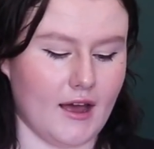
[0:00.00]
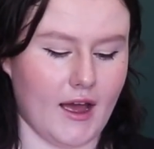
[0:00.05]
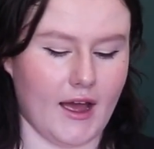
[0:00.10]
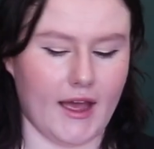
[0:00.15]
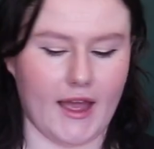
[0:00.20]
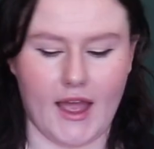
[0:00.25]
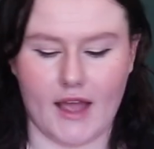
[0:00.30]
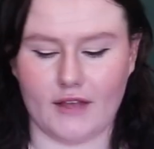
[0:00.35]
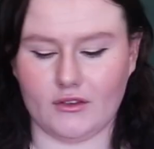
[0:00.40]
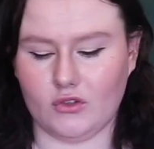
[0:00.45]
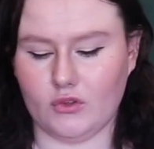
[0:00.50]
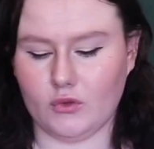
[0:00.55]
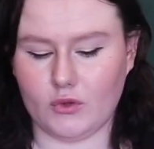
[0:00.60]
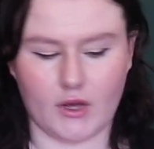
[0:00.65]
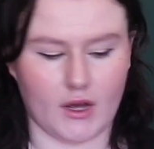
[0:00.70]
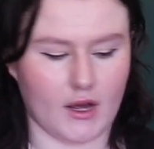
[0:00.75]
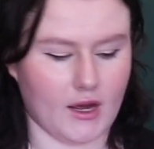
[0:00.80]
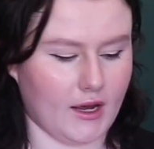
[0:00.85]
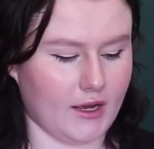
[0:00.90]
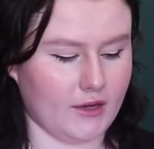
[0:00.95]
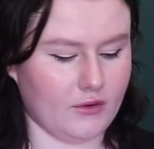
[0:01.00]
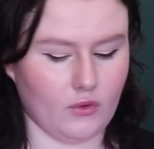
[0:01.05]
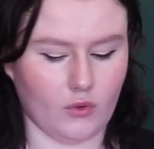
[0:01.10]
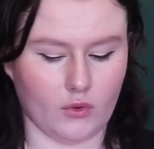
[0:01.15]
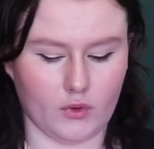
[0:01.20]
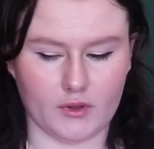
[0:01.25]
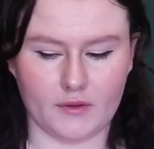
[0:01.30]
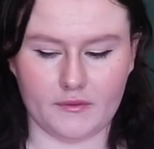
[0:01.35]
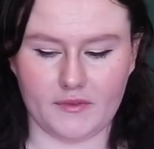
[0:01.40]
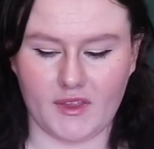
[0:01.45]
I had to cut
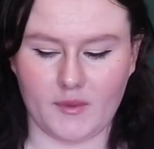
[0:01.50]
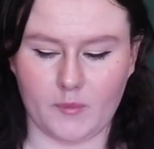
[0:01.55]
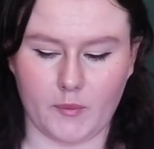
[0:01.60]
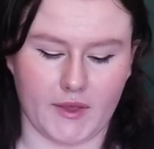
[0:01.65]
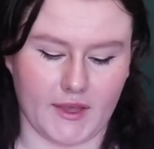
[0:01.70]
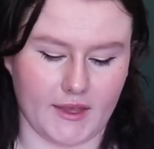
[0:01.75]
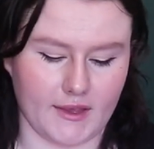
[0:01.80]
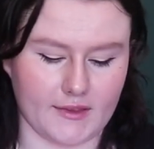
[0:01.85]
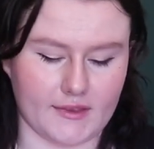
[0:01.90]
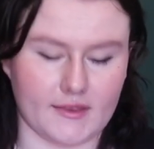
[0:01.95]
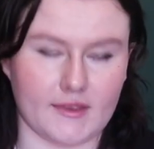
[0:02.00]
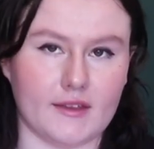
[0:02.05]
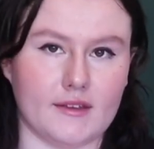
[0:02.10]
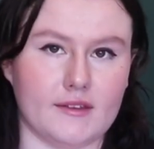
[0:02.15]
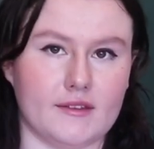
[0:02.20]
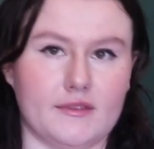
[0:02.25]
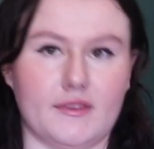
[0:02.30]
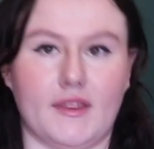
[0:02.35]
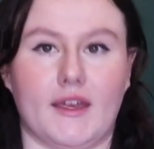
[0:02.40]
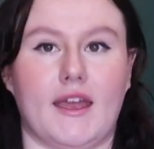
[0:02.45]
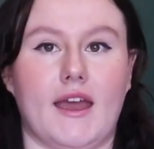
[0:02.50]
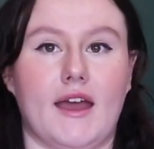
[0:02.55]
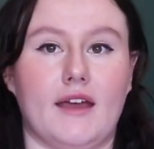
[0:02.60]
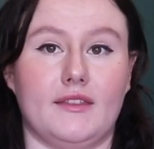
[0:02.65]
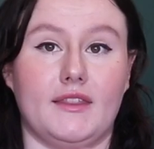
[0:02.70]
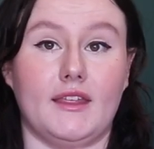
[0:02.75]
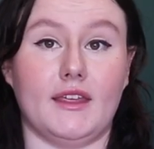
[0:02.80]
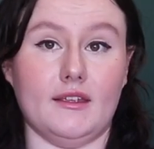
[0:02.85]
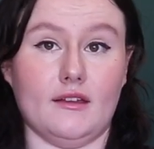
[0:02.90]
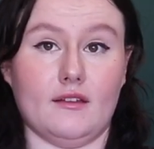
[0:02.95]
all of the pieces, like
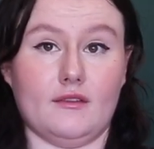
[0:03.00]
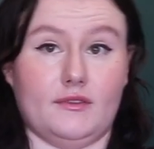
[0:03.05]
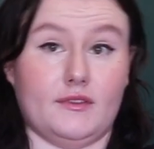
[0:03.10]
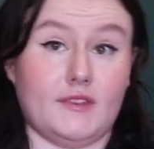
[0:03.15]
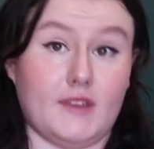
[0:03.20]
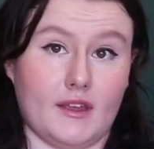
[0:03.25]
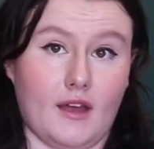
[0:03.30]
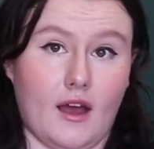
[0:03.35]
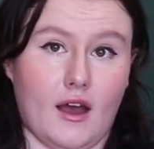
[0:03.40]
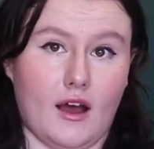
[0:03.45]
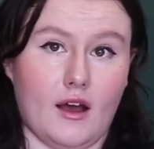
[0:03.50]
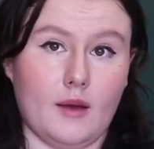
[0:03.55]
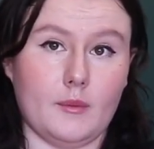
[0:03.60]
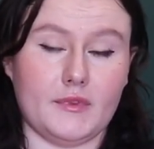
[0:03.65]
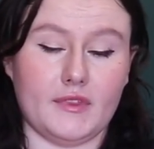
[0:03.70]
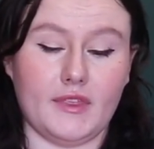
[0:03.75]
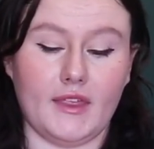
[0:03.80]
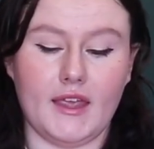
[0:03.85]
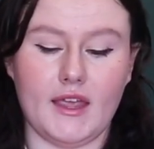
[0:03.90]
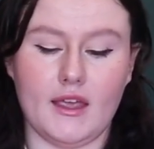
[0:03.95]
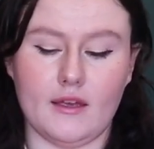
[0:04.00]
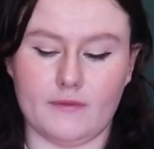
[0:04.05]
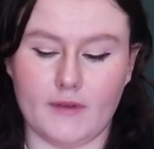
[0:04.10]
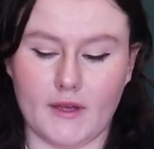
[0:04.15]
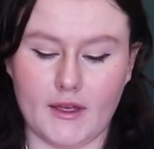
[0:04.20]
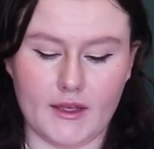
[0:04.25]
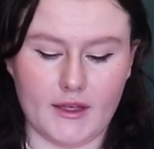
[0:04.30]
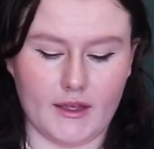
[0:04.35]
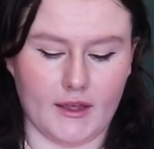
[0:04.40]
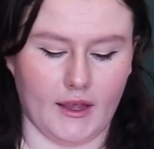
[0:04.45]
the arm sleeve
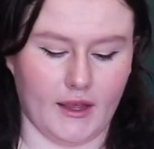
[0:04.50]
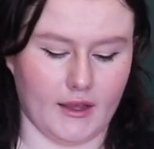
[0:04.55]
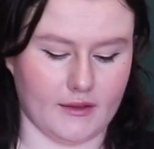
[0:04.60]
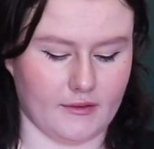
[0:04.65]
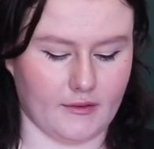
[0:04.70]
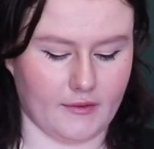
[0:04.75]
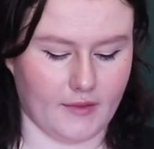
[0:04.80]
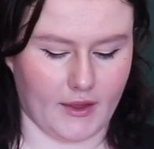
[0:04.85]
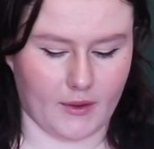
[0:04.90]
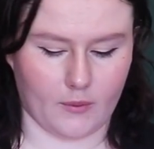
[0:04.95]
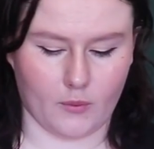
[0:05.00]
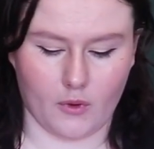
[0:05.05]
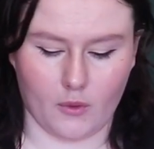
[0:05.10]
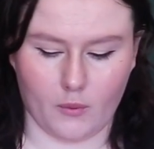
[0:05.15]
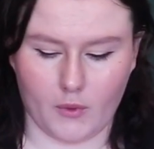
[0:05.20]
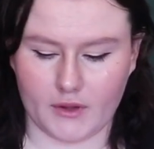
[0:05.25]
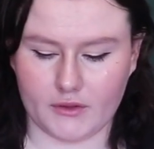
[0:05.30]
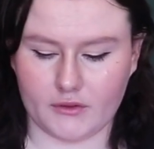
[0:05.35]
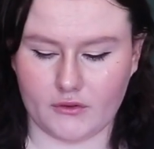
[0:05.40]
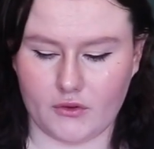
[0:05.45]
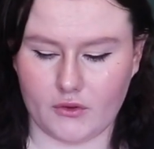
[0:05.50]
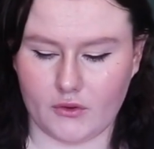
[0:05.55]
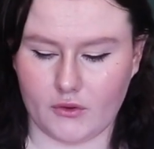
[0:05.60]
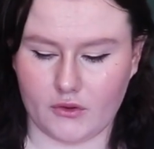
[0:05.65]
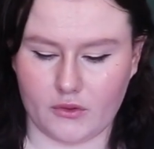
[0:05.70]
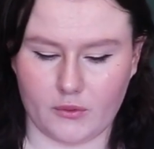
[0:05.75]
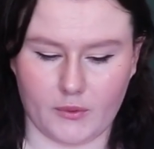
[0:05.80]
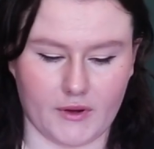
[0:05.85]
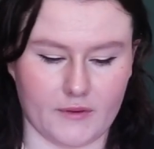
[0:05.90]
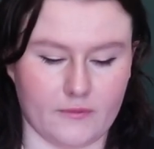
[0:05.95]
is in like, what, 1,
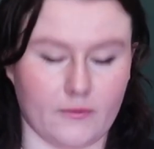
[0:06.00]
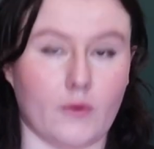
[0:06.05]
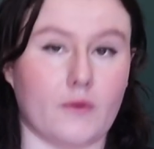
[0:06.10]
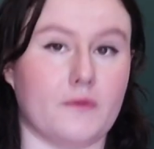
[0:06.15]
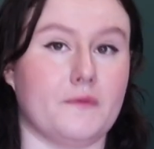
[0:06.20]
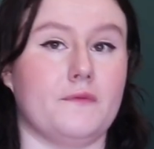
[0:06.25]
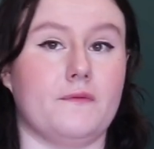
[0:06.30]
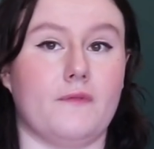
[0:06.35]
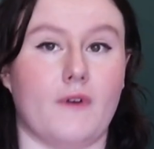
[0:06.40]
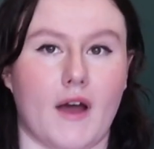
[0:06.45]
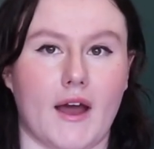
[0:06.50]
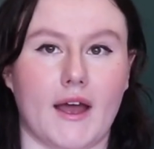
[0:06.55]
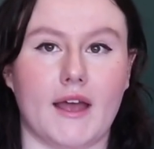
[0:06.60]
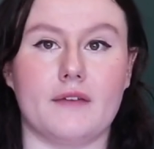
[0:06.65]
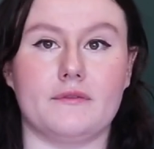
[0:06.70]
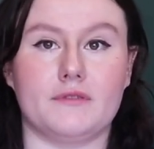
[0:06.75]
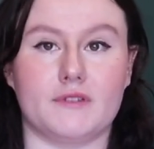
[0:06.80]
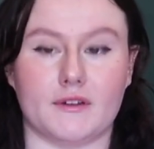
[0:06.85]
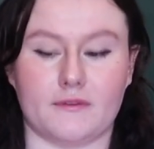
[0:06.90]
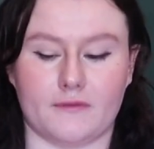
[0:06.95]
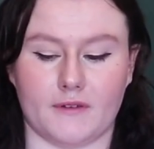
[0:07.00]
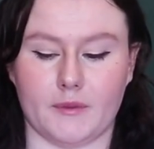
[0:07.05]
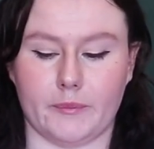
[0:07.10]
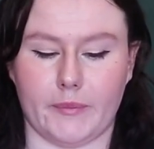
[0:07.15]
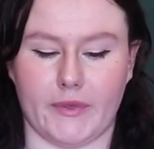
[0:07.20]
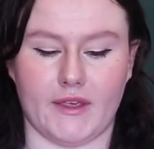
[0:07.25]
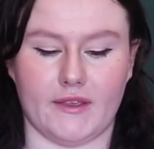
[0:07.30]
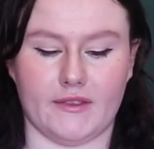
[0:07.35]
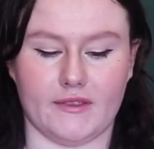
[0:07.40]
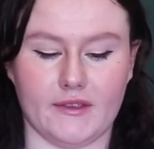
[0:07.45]
2, 3, 4, 5 different
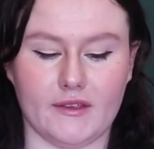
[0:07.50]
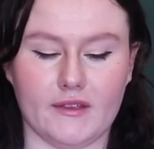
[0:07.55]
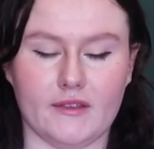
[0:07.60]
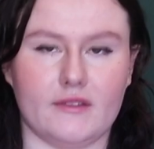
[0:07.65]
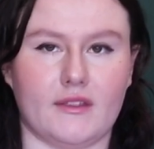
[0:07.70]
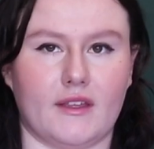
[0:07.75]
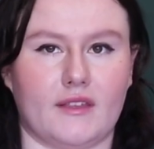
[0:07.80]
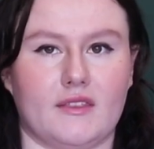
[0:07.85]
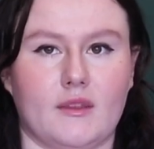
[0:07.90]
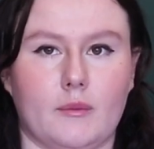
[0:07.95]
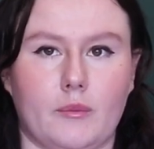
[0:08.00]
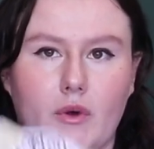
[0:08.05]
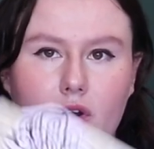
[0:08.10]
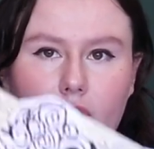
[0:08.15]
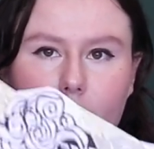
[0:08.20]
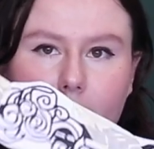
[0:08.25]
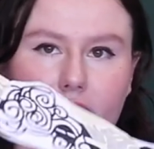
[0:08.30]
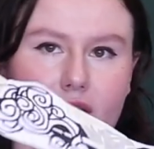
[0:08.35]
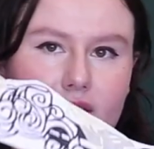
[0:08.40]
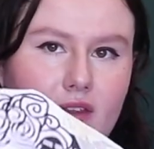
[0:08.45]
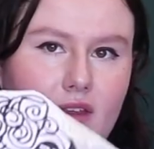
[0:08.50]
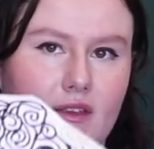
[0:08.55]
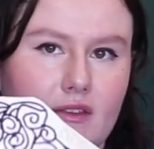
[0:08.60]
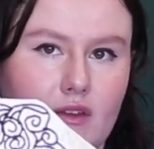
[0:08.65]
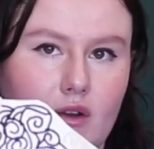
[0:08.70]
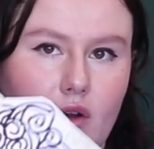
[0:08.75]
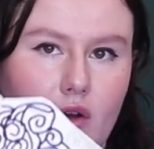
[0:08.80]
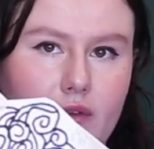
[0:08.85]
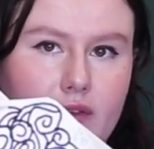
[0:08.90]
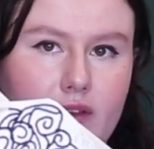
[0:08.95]
pieces, like the bottom piece
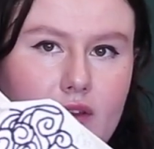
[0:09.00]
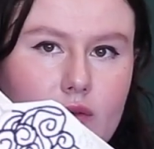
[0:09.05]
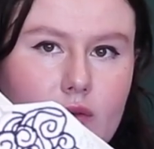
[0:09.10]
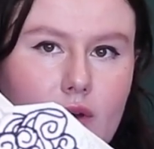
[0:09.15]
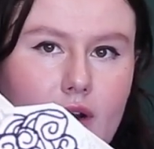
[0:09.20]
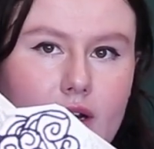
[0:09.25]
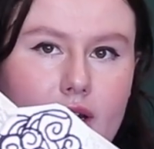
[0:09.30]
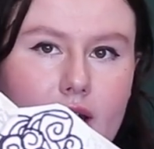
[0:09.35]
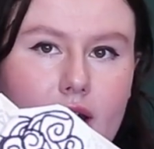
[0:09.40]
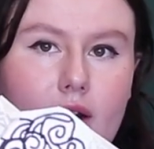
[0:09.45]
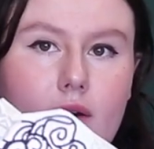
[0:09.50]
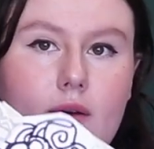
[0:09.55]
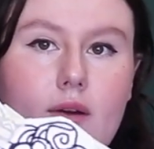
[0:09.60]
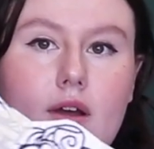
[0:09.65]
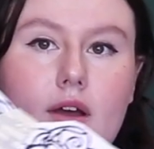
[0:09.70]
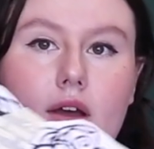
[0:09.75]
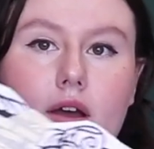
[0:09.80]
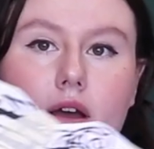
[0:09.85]
isn't on this right now,